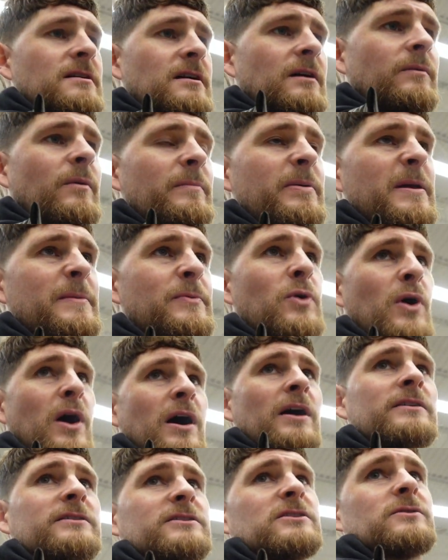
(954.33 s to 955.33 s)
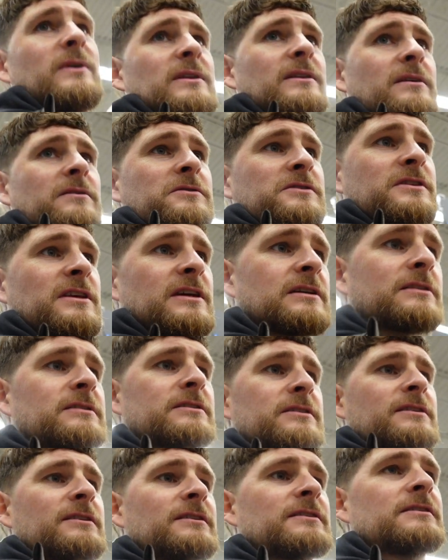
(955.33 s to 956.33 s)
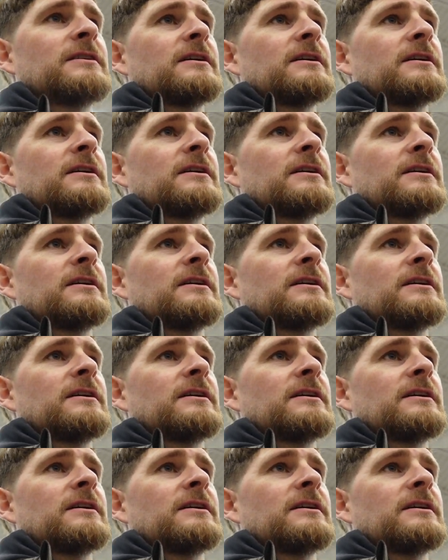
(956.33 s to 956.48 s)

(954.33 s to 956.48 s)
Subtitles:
And when people aren't doing those things,